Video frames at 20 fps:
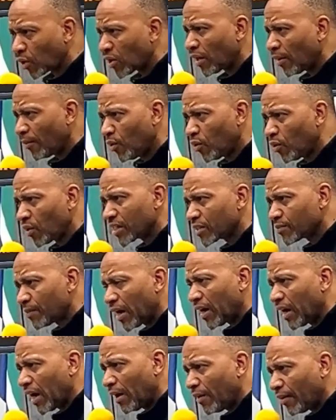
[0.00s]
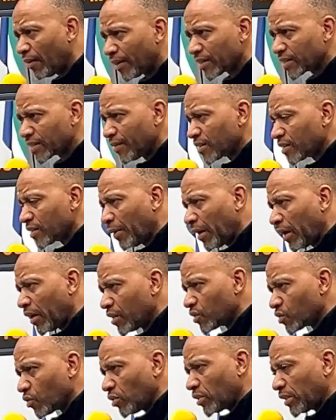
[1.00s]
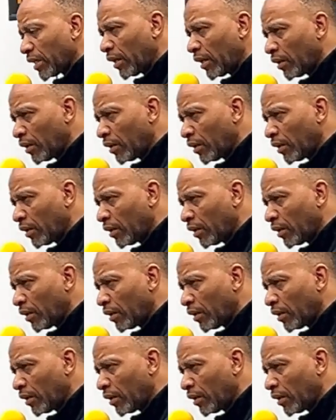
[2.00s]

abelungazi abasebenza phaa ezihotela